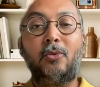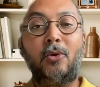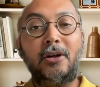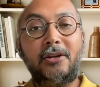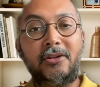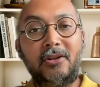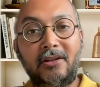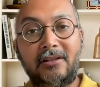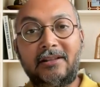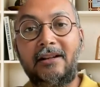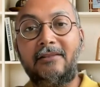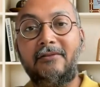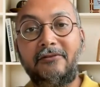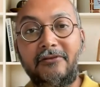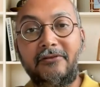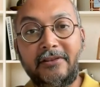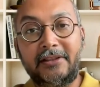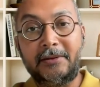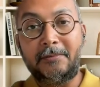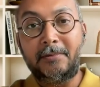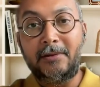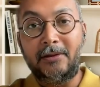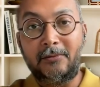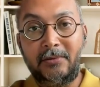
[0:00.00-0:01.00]
what you're
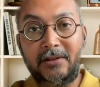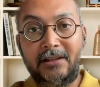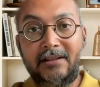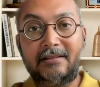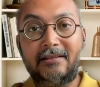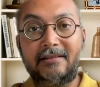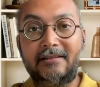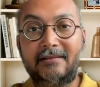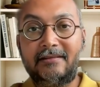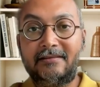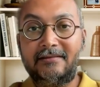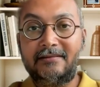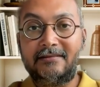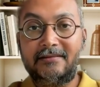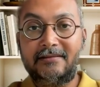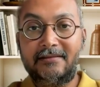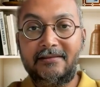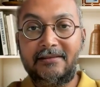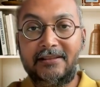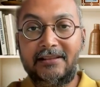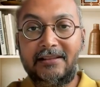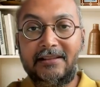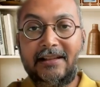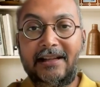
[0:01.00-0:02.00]
comfortable with
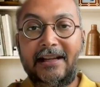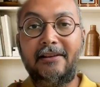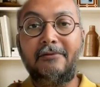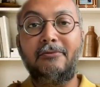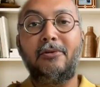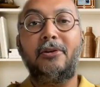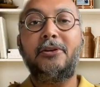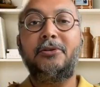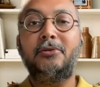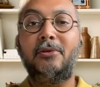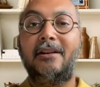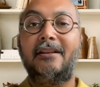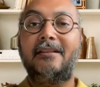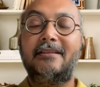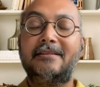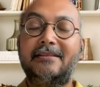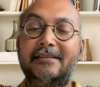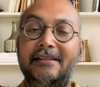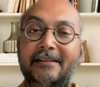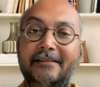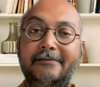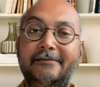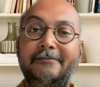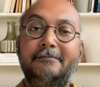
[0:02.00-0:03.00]
and what you
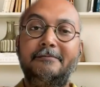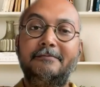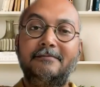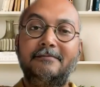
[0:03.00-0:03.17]
understand.